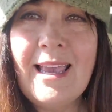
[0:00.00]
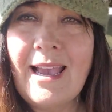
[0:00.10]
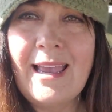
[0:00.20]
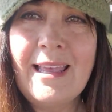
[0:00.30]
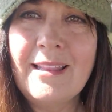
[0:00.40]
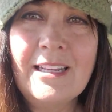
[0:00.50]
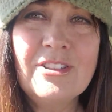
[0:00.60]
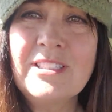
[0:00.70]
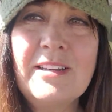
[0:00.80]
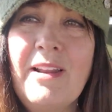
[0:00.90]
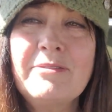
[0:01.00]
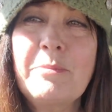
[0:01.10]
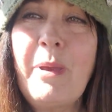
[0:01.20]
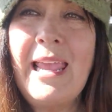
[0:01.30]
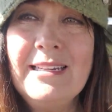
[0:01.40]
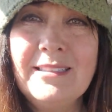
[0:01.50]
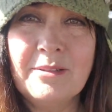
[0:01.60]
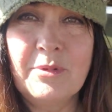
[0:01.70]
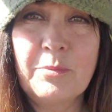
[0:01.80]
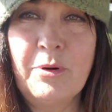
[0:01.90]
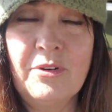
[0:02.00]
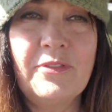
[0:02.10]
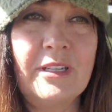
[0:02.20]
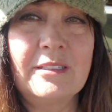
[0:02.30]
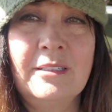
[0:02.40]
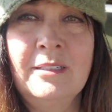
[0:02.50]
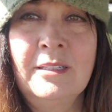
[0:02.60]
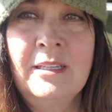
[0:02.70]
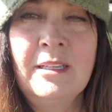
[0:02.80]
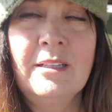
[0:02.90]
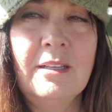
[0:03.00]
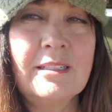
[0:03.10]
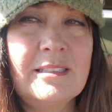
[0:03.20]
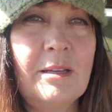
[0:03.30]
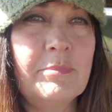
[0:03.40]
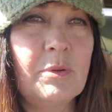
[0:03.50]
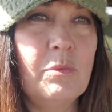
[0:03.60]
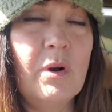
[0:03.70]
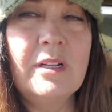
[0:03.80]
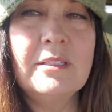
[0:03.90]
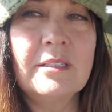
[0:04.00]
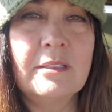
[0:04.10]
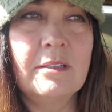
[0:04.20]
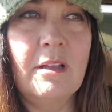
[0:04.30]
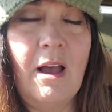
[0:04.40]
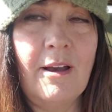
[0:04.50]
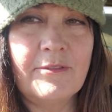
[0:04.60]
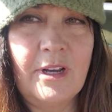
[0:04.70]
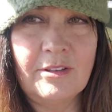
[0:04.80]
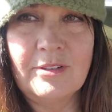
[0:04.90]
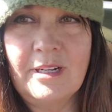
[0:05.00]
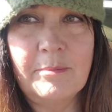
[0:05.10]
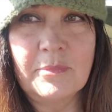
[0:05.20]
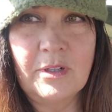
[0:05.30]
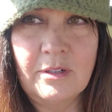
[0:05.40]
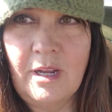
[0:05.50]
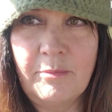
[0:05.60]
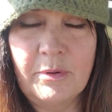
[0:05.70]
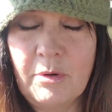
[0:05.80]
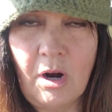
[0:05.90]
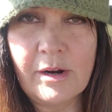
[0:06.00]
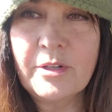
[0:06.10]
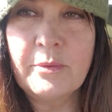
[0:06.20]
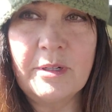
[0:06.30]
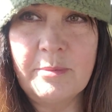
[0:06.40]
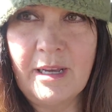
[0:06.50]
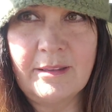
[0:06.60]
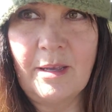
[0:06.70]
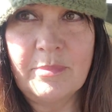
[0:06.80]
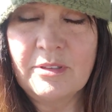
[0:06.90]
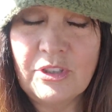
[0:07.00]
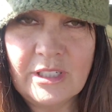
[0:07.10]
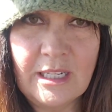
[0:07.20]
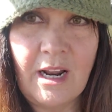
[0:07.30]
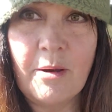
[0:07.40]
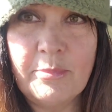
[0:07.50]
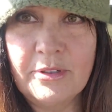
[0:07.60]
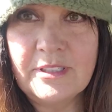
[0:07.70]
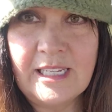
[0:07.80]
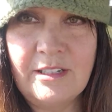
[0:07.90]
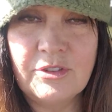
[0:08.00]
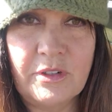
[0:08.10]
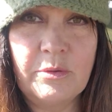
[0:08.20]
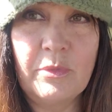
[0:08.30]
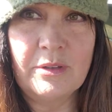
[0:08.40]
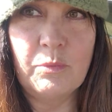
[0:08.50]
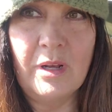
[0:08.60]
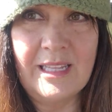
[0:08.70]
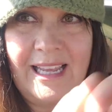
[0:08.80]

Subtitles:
Yeah. And she doesn't even have to paint them. They're perfect. Except the one is a little off color, and we're arguing about that. But she cannot put sage green with one